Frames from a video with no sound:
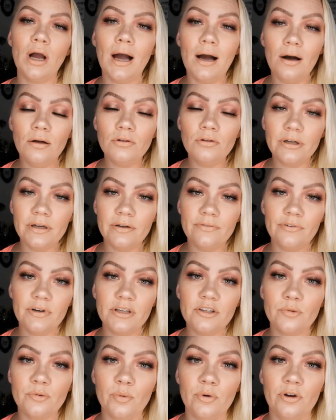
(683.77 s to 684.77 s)
out looking for
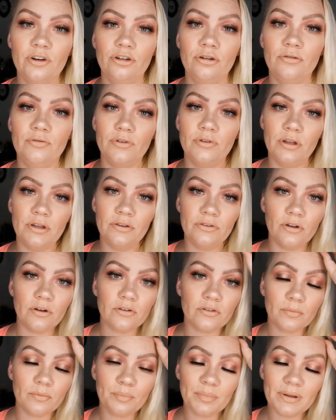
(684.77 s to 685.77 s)
inspiration for these
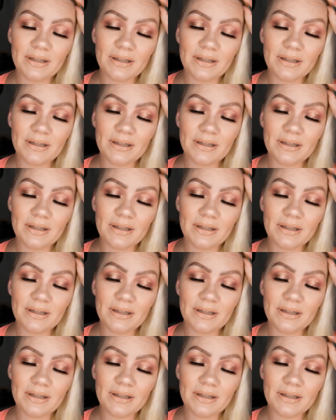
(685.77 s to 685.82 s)
looks,